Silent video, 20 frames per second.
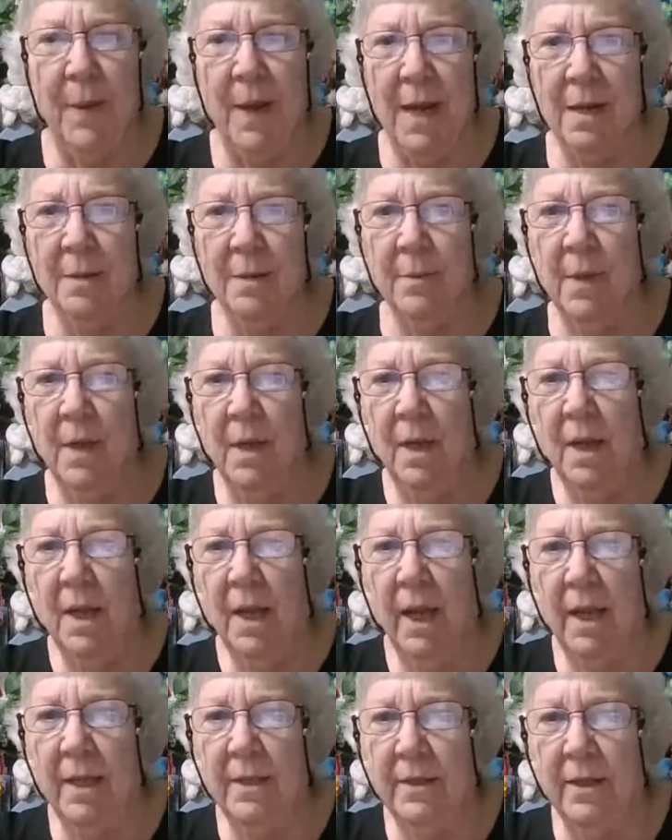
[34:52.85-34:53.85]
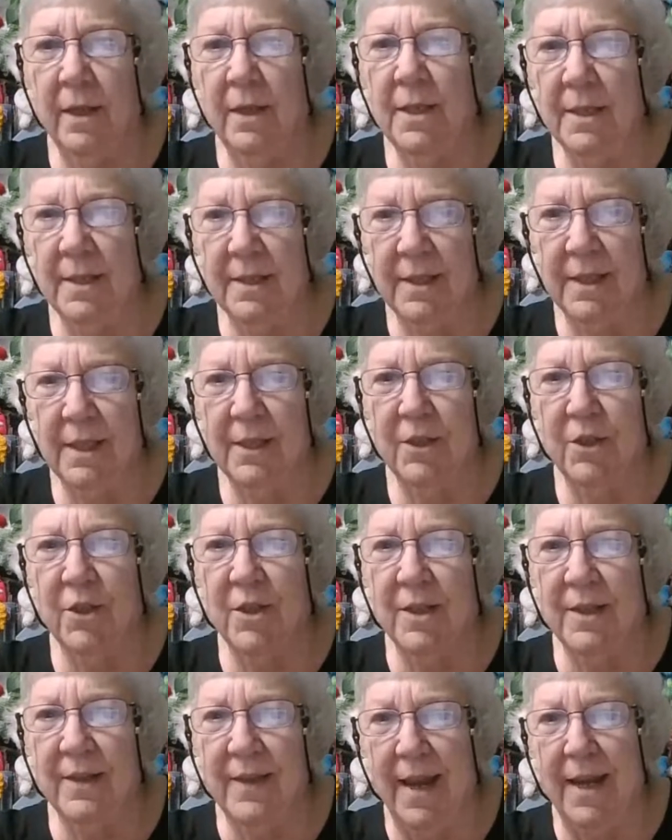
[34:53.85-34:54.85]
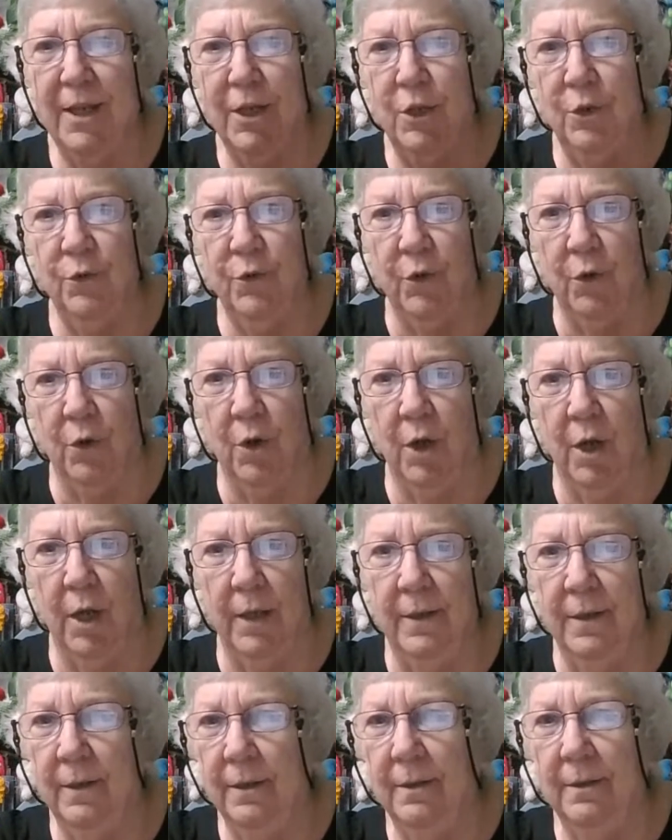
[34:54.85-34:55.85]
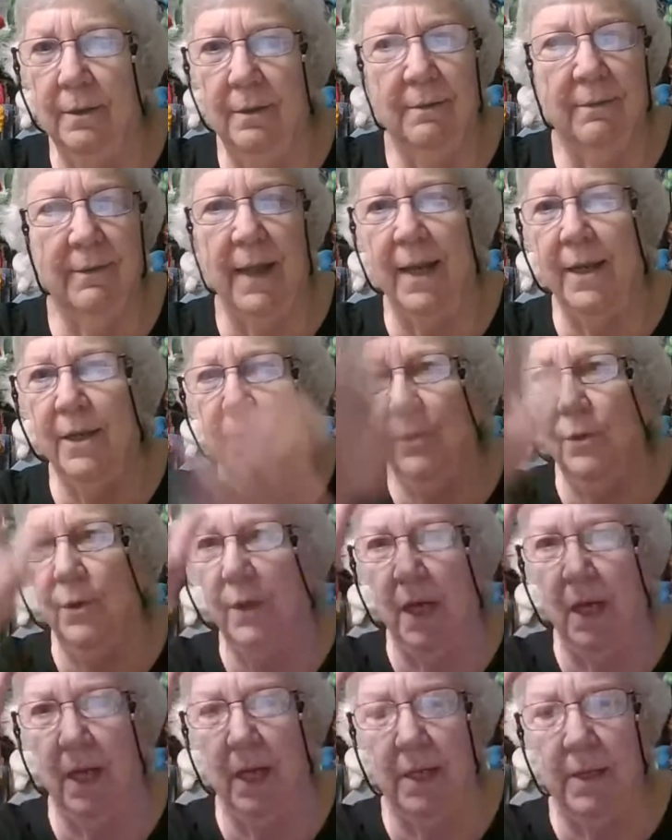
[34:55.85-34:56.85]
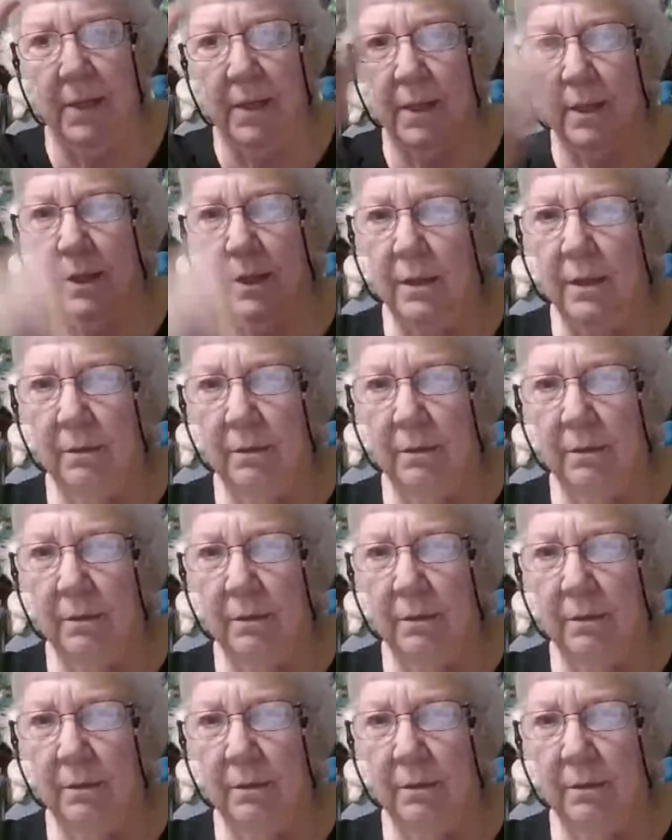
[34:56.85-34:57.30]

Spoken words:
Pam had done a stitch. Thank you, Dawn. Thank you, guys.